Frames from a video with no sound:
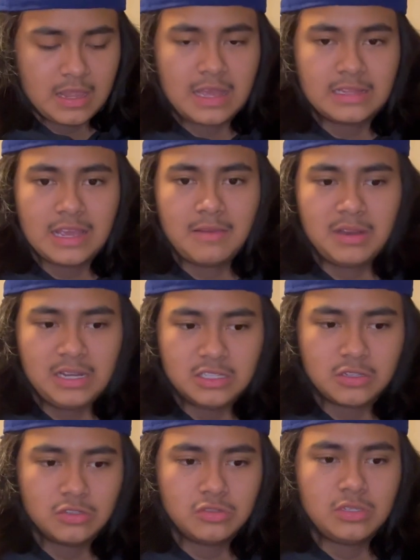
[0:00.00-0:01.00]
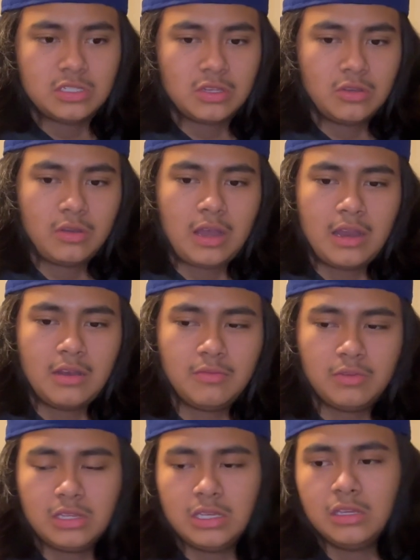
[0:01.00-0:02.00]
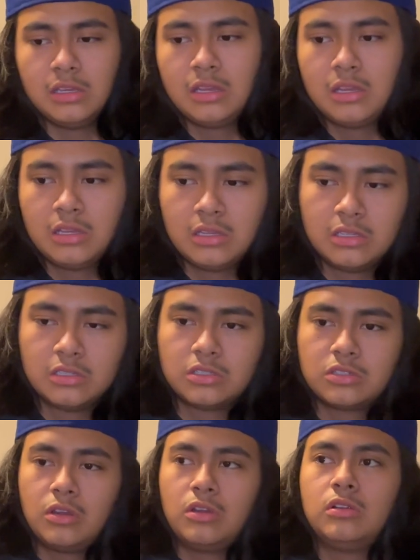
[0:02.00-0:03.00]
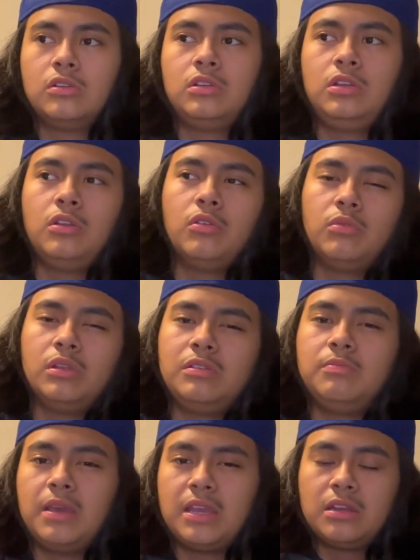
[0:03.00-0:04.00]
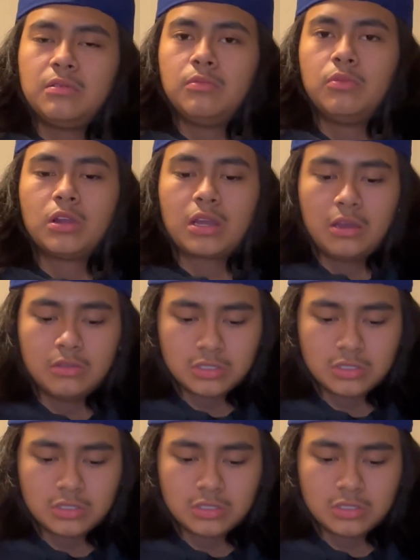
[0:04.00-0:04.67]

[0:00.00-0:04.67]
I did have my knee surgery, so I didn't really start really making a workout.